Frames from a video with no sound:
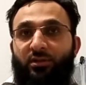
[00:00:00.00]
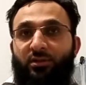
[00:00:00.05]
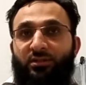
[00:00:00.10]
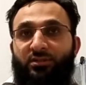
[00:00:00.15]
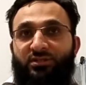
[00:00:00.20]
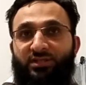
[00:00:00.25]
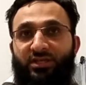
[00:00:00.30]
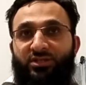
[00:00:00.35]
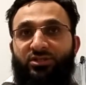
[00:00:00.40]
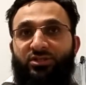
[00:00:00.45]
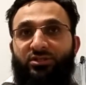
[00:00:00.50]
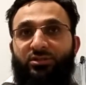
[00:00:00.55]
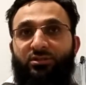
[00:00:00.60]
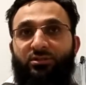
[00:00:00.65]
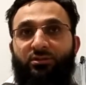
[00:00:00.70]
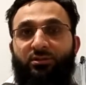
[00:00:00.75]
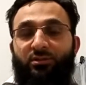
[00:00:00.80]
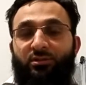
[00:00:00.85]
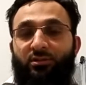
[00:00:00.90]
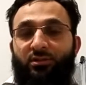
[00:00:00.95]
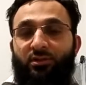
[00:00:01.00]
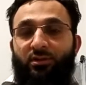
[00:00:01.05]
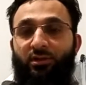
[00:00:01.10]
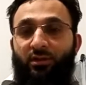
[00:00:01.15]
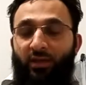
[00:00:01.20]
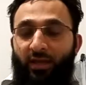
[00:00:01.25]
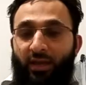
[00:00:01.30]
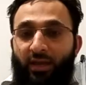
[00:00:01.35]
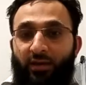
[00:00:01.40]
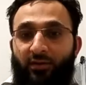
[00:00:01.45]
session
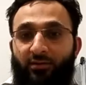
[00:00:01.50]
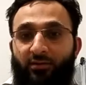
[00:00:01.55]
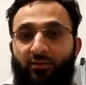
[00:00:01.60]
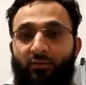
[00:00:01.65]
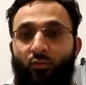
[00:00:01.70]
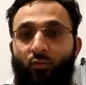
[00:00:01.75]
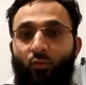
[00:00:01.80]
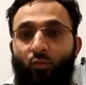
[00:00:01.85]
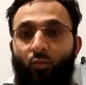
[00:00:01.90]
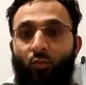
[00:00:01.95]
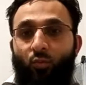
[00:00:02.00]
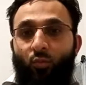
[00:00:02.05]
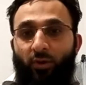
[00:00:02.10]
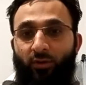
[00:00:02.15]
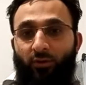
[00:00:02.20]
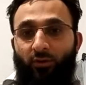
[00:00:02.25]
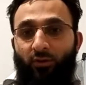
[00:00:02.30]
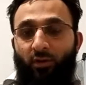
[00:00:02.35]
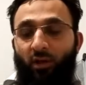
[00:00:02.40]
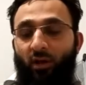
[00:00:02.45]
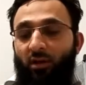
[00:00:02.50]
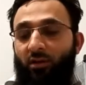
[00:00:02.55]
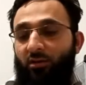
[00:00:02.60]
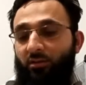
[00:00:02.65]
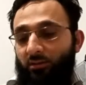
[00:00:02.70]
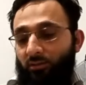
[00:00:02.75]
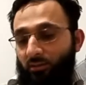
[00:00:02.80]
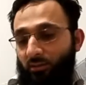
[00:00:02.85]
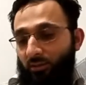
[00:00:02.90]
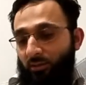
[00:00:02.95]
at 1 o'clock,